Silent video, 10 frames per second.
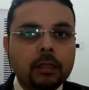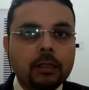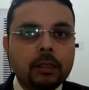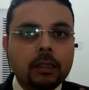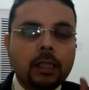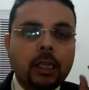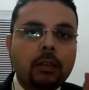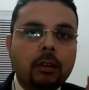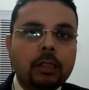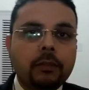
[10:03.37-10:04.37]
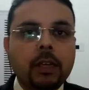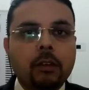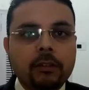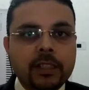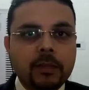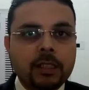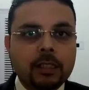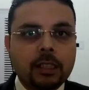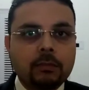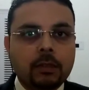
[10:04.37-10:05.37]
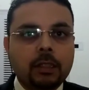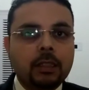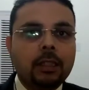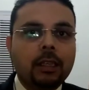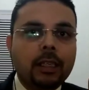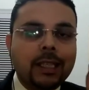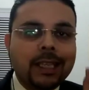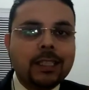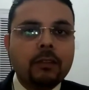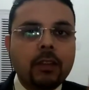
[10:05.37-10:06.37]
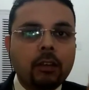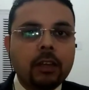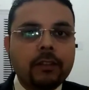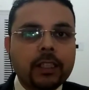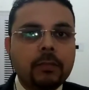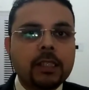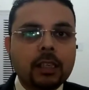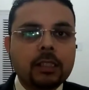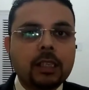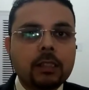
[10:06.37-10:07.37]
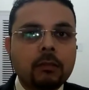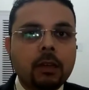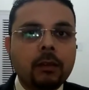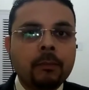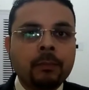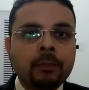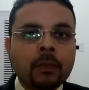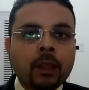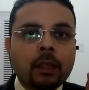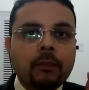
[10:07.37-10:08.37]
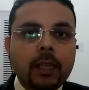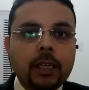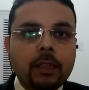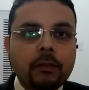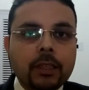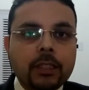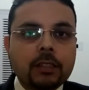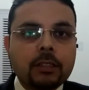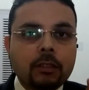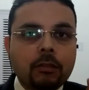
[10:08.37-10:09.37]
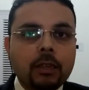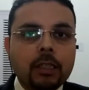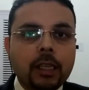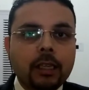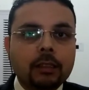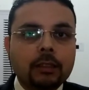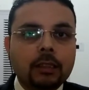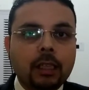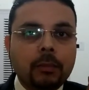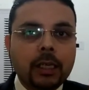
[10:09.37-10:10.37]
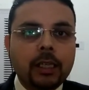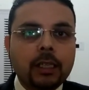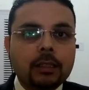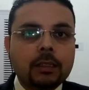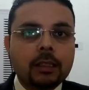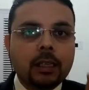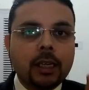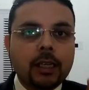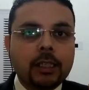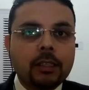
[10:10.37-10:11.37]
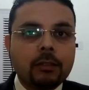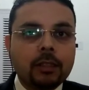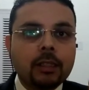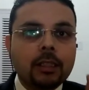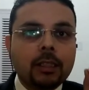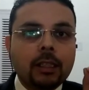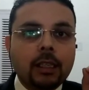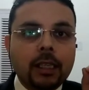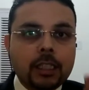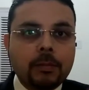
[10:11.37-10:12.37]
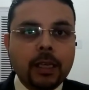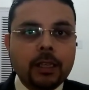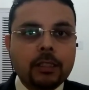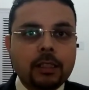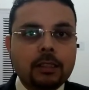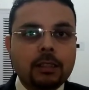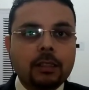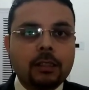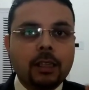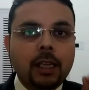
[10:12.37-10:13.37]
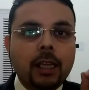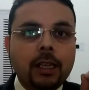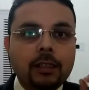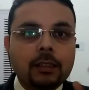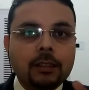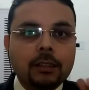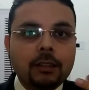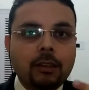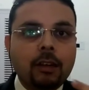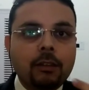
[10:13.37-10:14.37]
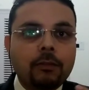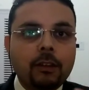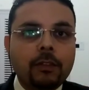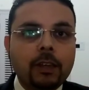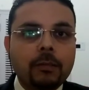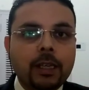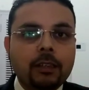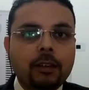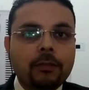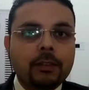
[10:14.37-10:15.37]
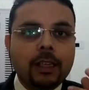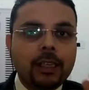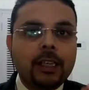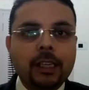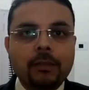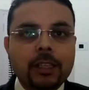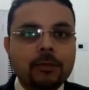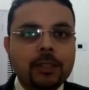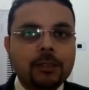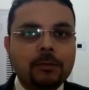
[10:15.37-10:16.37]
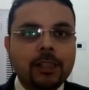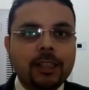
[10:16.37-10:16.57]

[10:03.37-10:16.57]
that doctor will always be successful. A teacher will always be successful when he wishes good things, abundance, gratitude, inspirations, and all fulfillment of an individual student.